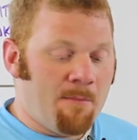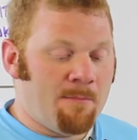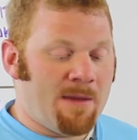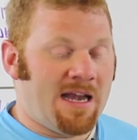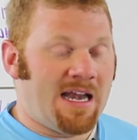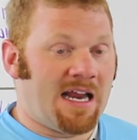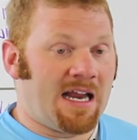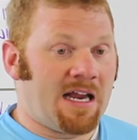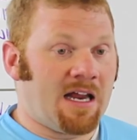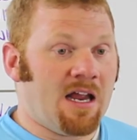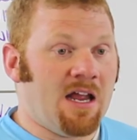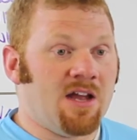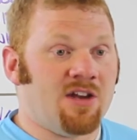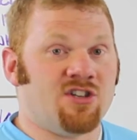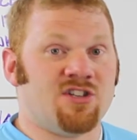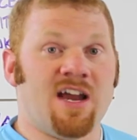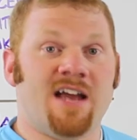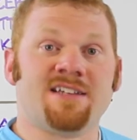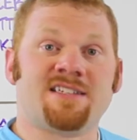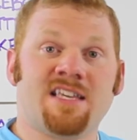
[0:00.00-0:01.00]
meaning
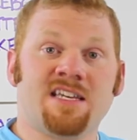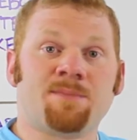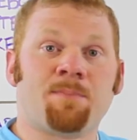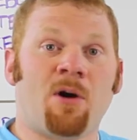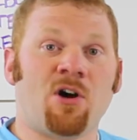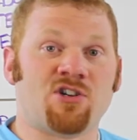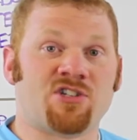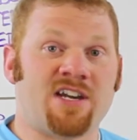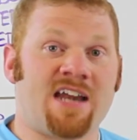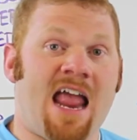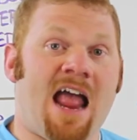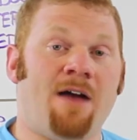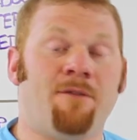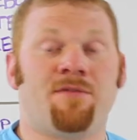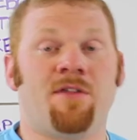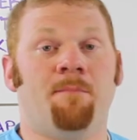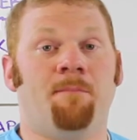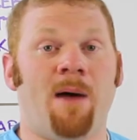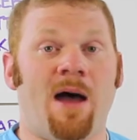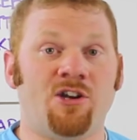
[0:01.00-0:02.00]
does this person have
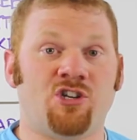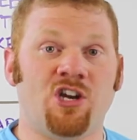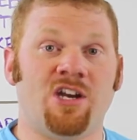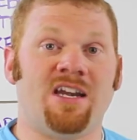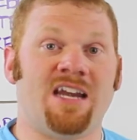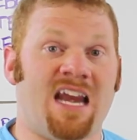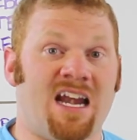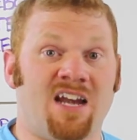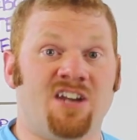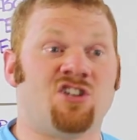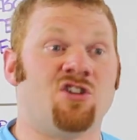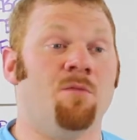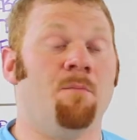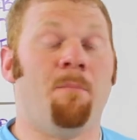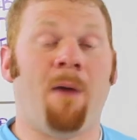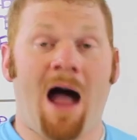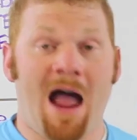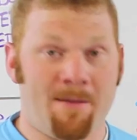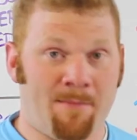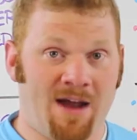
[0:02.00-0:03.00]
the budget needed to
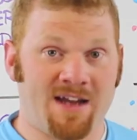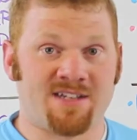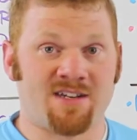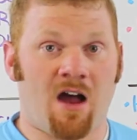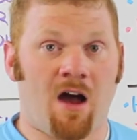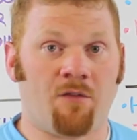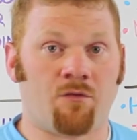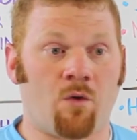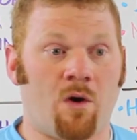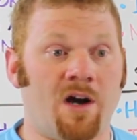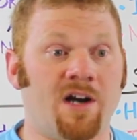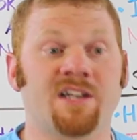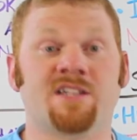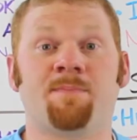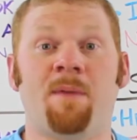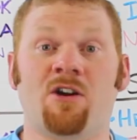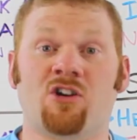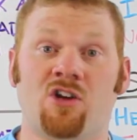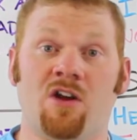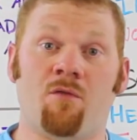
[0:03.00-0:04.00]
buy my software,
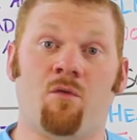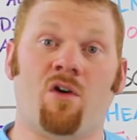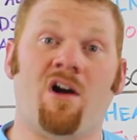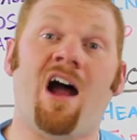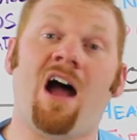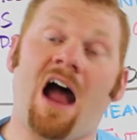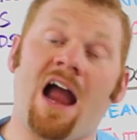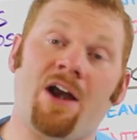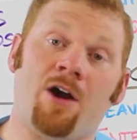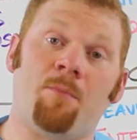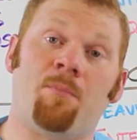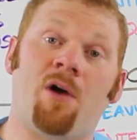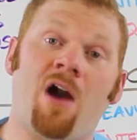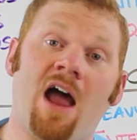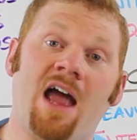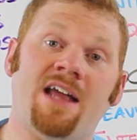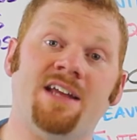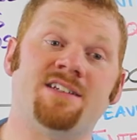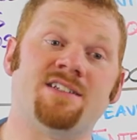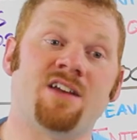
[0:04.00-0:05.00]
especially if we're higher
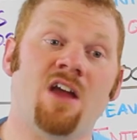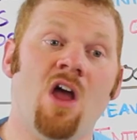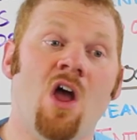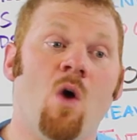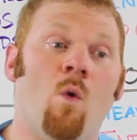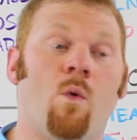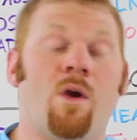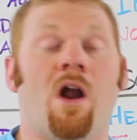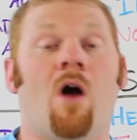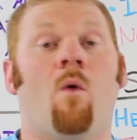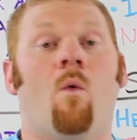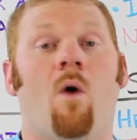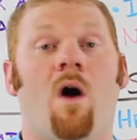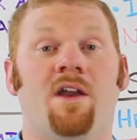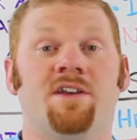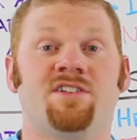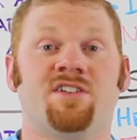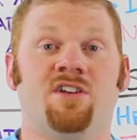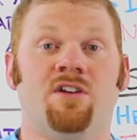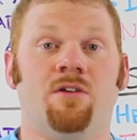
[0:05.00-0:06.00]
priced? We don't
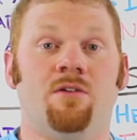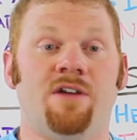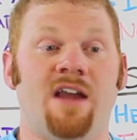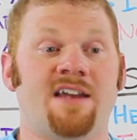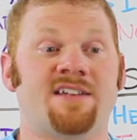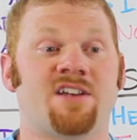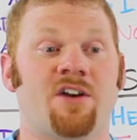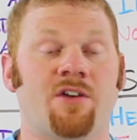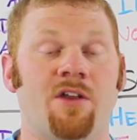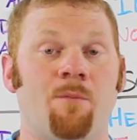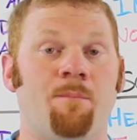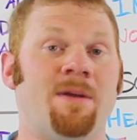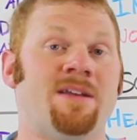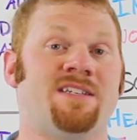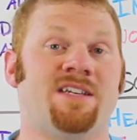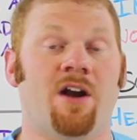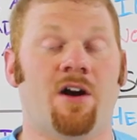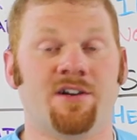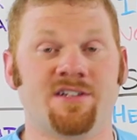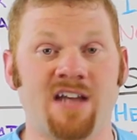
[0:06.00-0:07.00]
want to necessarily
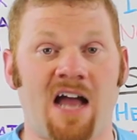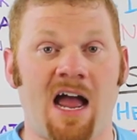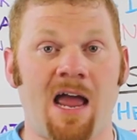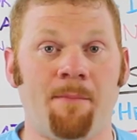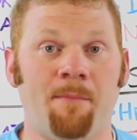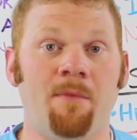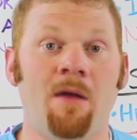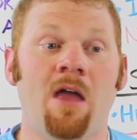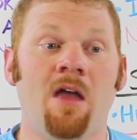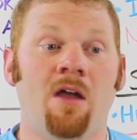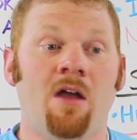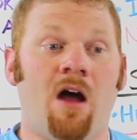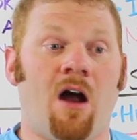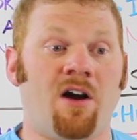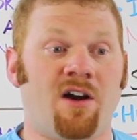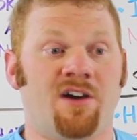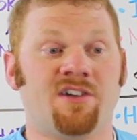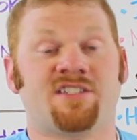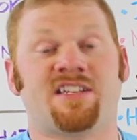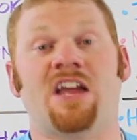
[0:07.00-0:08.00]
busy our time,
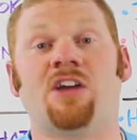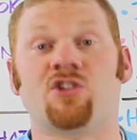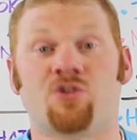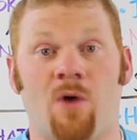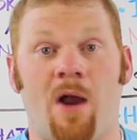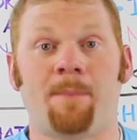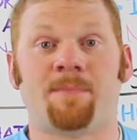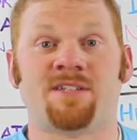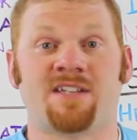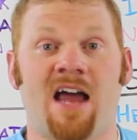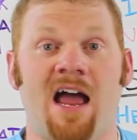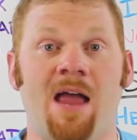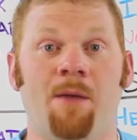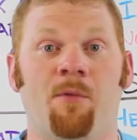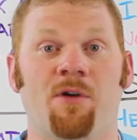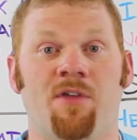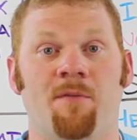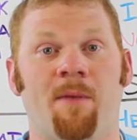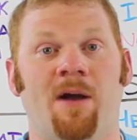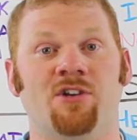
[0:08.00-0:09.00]
our sales reps' time
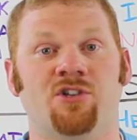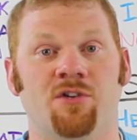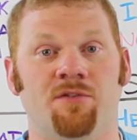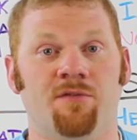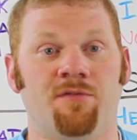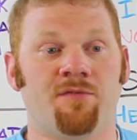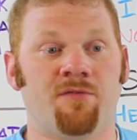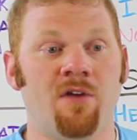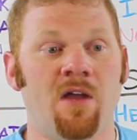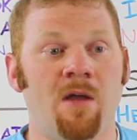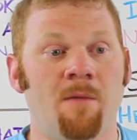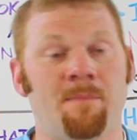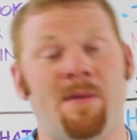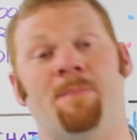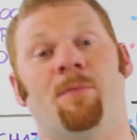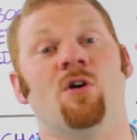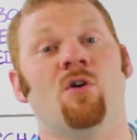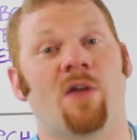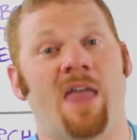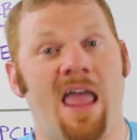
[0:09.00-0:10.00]
with a bunch of
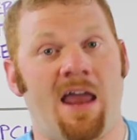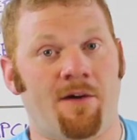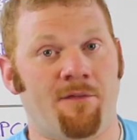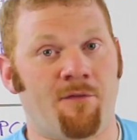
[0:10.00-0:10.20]
people who can't